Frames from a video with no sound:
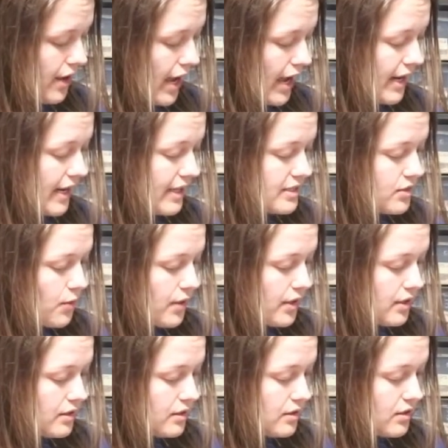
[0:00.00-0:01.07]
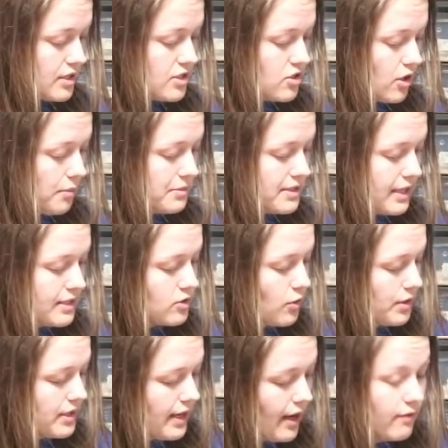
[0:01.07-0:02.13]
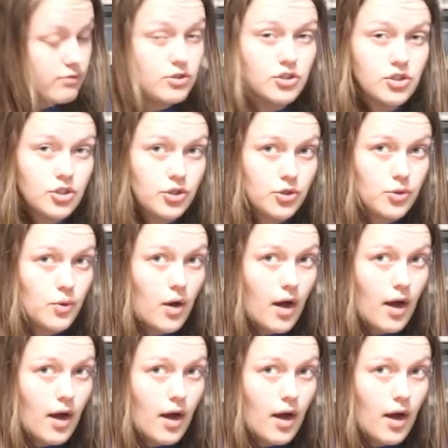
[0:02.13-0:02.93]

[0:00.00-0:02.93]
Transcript: and this thermostat is going to have two